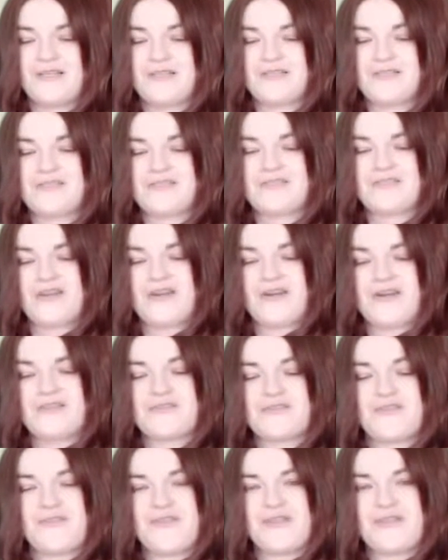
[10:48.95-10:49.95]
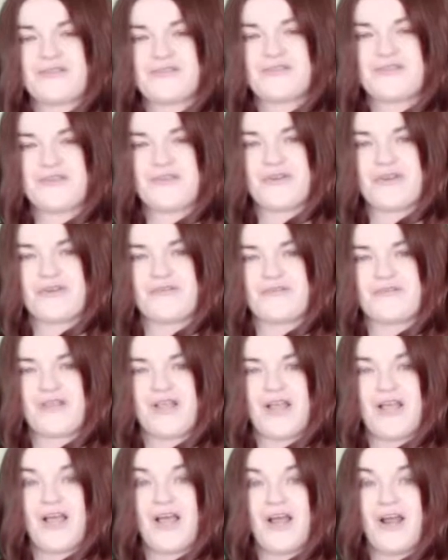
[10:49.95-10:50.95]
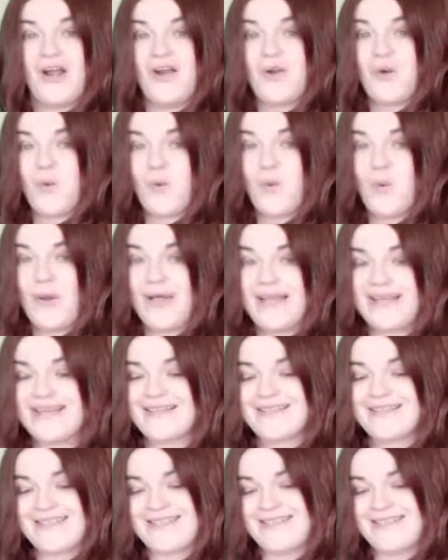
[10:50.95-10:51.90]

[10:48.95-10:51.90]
The stars on the Australian flag are white.